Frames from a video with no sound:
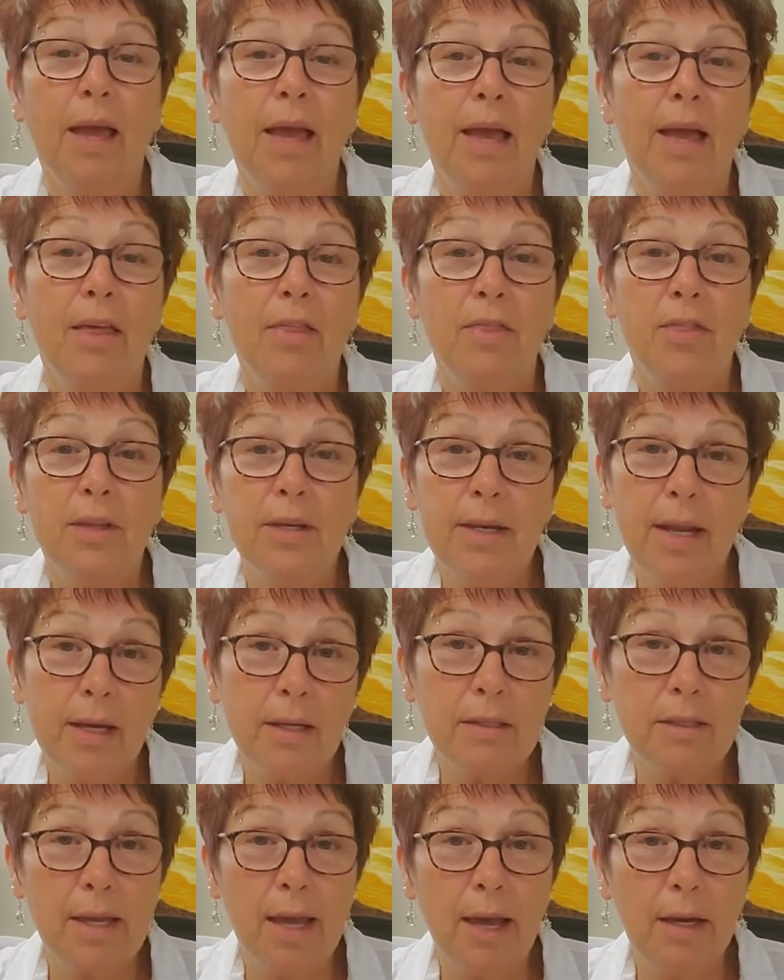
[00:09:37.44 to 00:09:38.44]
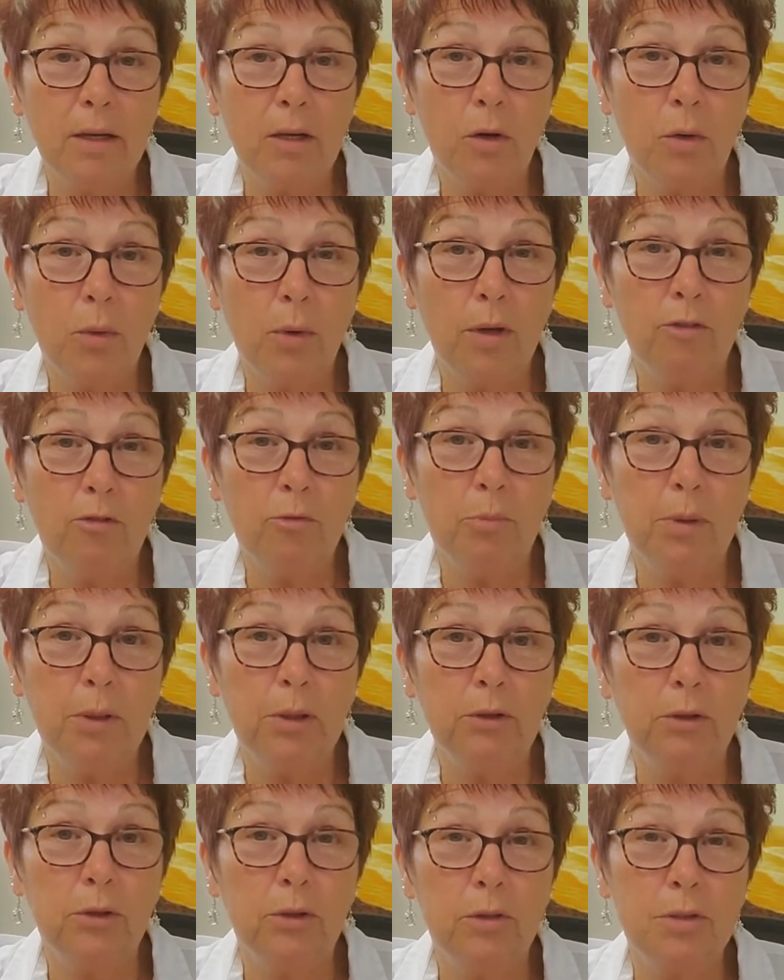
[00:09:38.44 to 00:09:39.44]
The next category of
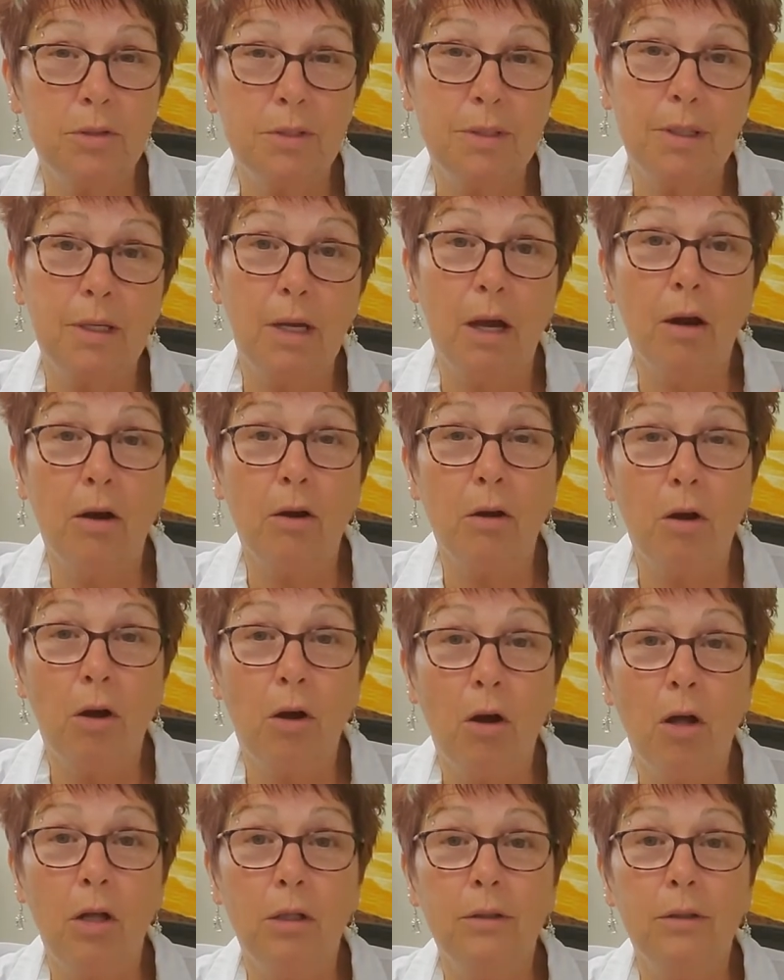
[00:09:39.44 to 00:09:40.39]
builders are called